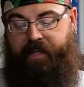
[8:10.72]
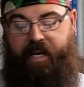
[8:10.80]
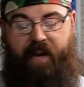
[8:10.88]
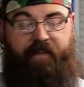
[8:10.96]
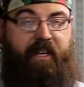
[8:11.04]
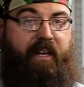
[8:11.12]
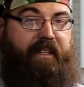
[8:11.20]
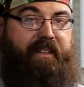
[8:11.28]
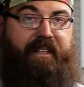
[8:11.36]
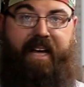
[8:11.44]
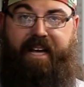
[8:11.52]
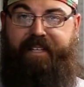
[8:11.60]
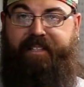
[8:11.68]
I've got a
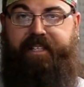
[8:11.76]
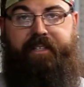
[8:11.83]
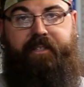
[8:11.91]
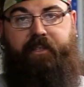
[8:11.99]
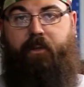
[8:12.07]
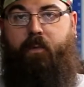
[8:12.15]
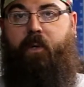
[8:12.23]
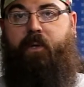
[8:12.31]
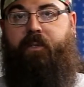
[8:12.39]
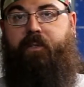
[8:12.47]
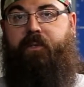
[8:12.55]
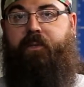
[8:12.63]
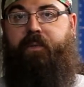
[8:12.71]
lot of detail work
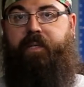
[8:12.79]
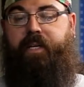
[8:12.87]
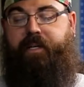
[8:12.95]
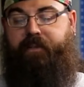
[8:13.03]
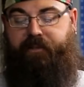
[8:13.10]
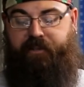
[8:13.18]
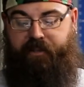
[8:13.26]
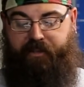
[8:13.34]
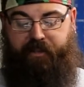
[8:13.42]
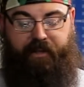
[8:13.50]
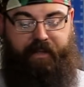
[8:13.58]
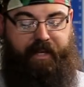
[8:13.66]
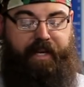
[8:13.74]
to do yet, just
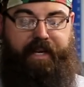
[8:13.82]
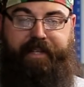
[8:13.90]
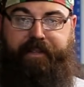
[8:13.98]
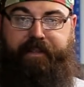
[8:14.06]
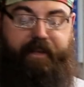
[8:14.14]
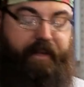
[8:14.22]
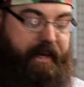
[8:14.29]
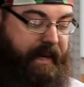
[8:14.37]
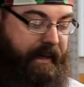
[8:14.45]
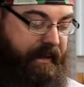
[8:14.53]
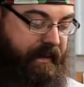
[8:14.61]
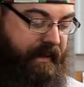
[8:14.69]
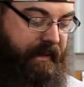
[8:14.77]
on the head and the
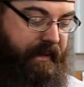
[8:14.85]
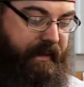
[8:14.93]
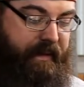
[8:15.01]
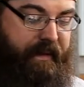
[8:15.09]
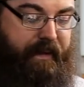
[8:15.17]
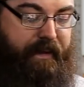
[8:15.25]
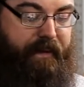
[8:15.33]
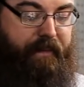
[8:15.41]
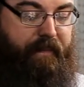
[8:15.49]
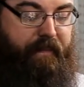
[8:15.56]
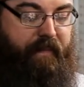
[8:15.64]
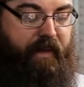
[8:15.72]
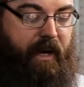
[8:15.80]
neck.
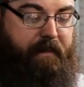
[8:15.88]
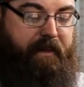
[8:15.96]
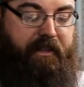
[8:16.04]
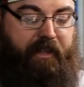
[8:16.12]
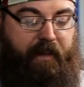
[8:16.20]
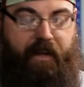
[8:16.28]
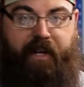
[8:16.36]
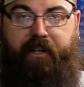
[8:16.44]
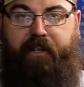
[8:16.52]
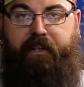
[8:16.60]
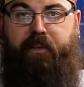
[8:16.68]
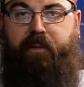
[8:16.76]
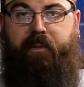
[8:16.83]
Obviously, I'm not
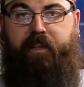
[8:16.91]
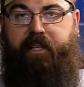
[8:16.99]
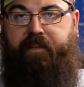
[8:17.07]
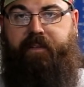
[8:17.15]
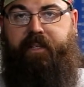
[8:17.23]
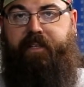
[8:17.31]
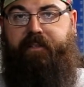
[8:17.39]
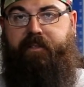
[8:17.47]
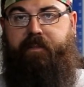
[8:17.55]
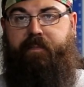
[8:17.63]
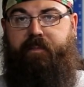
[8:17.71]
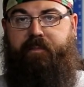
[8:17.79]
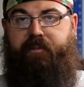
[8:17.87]
going to leave
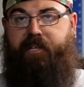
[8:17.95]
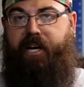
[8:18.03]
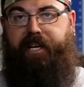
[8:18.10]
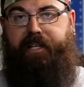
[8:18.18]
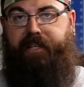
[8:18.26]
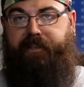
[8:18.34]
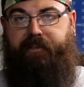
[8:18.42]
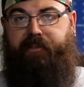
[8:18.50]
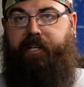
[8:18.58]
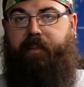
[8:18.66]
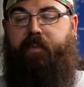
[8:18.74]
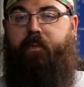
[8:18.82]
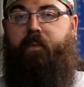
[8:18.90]
these shiny and
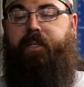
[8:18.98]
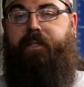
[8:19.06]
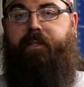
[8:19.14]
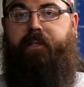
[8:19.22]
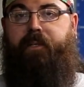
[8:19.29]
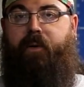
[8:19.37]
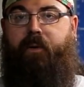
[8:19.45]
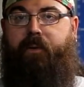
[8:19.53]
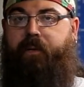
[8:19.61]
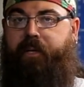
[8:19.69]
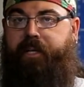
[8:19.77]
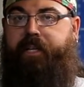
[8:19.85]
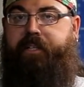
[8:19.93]
shaped the way that they are. They're
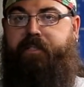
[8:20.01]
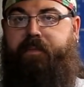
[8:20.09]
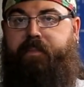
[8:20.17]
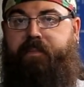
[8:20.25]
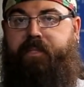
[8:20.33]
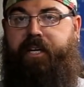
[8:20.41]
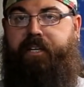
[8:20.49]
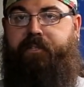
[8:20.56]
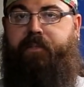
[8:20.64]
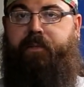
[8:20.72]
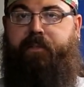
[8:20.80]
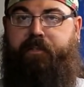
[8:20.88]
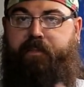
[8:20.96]
going to get some
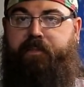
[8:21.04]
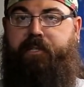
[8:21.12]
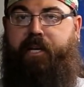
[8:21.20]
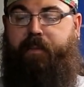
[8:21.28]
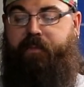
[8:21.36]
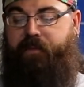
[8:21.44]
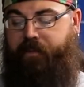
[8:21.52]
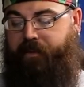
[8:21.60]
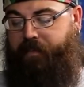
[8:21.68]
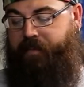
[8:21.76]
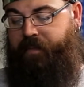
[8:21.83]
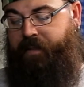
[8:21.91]
texture and some shape to them.